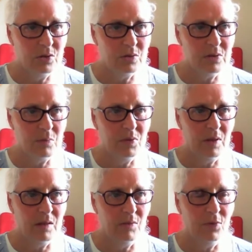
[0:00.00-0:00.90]
cook
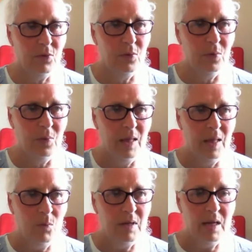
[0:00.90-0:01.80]
something for,
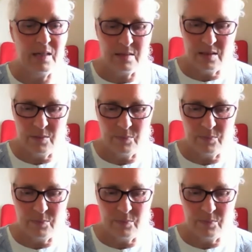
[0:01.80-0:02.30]
we had